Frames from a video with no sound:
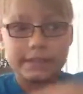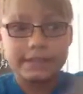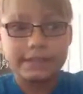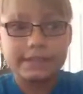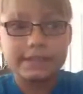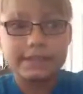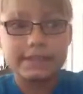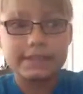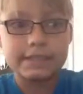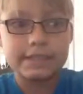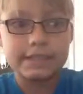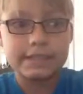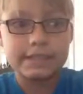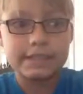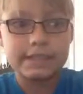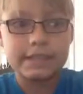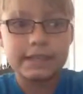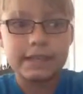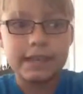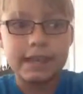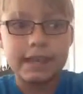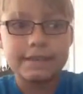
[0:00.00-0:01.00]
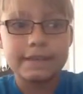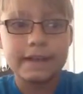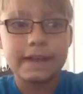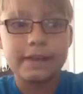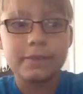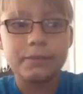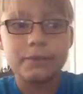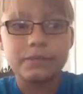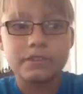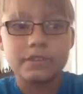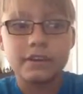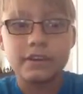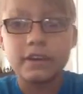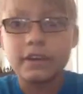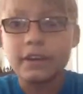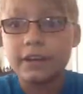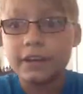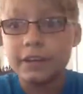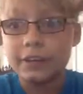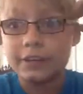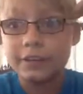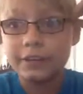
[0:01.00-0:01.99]
Well, that's what they do. Yeah, that was
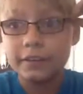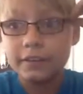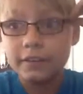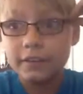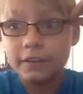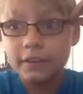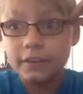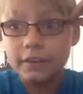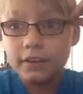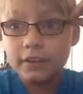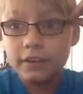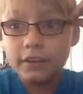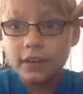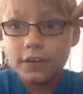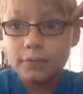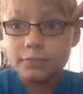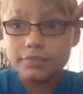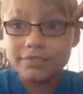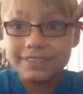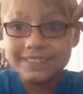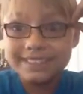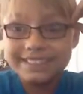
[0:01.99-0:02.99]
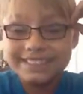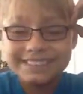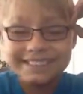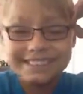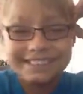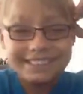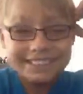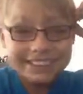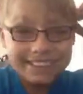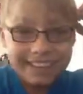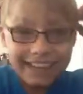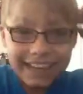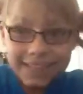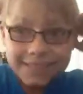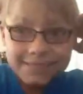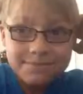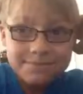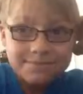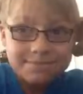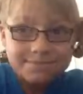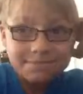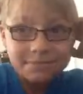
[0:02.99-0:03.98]
hard. What?
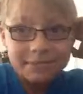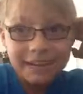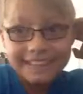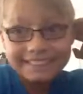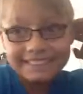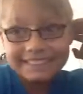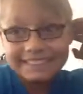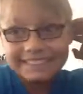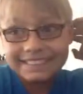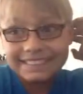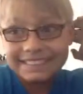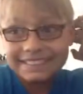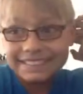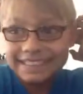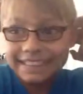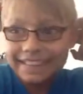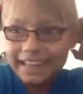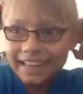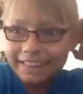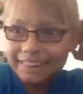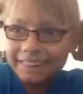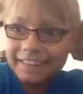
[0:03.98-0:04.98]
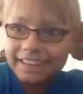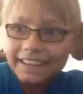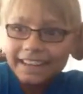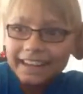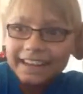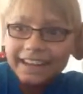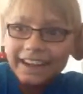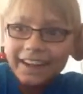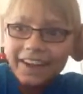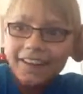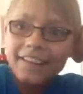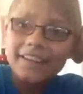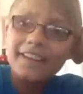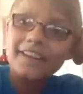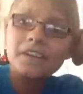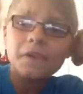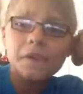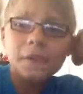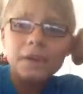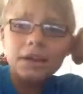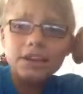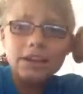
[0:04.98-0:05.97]
I practiced it and I think I got
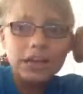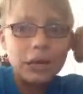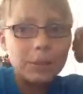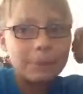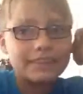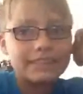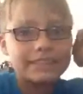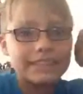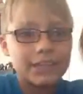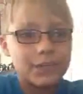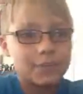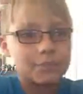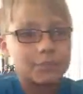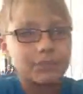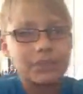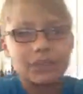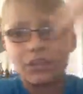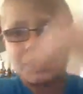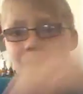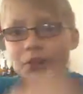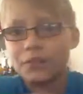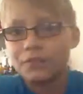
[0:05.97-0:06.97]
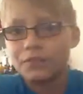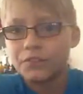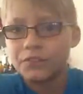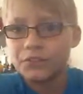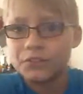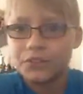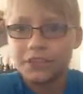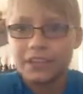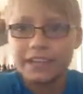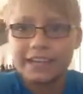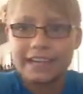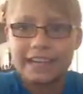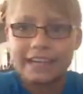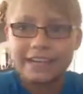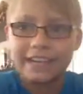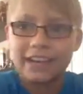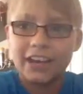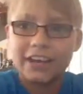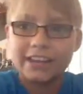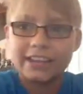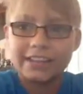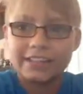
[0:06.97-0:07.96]
it. Comment down below if you think I
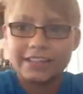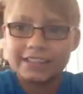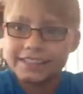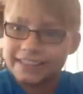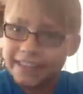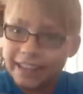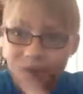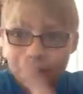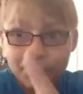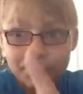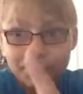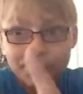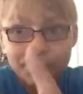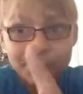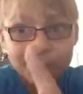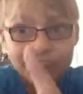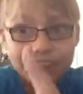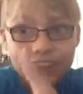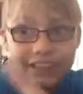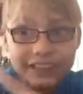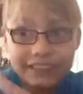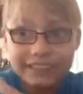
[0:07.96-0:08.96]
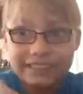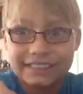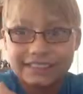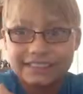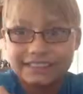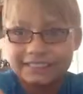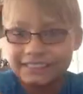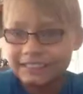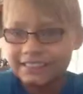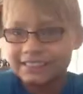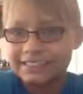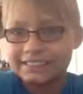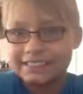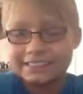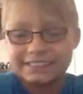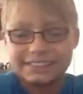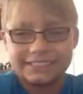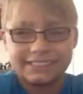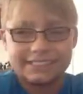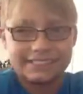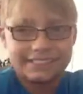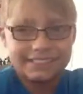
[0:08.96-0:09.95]
got it down or not. Okay,
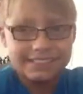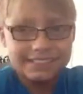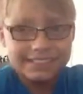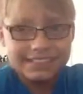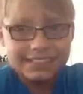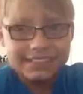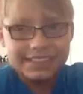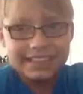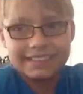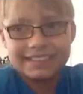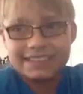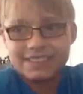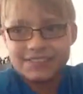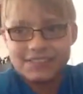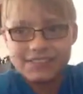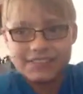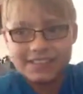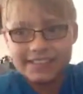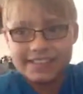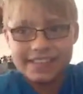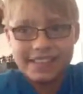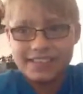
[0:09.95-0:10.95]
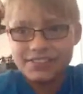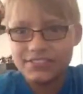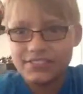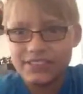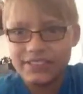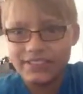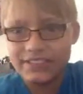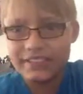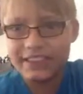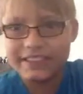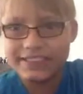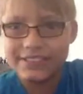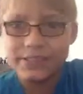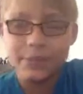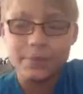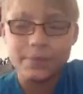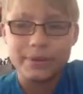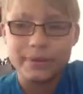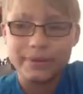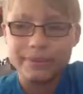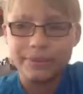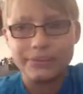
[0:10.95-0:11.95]
so that's it for today's video, guys.
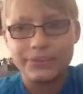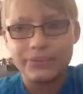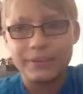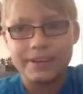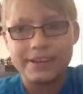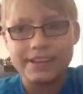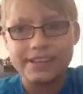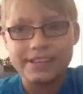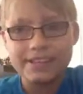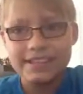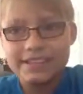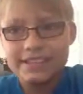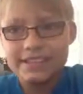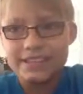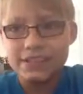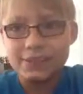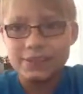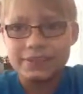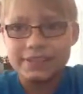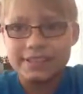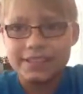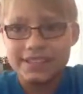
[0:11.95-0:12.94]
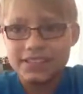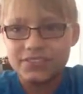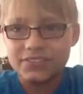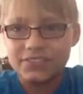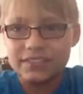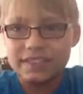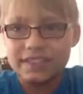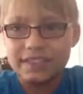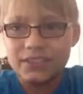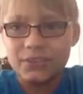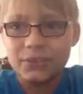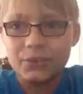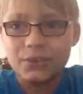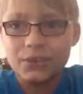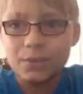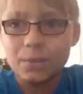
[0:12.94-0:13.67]
Hope you all enjoyed. See you in the next video.